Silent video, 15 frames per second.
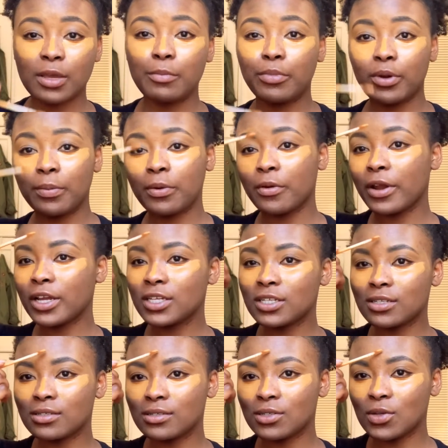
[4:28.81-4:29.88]
in
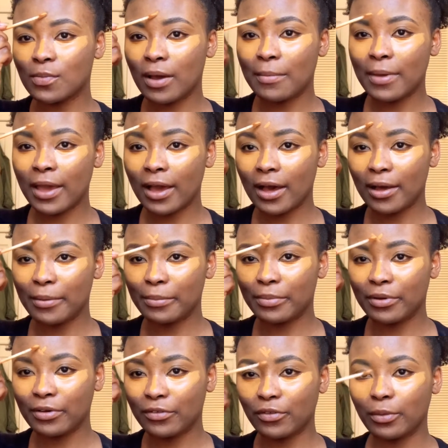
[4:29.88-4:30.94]
preparation to do my makeup
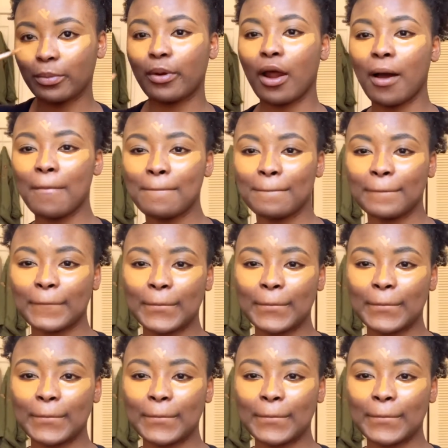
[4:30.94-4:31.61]
for prom.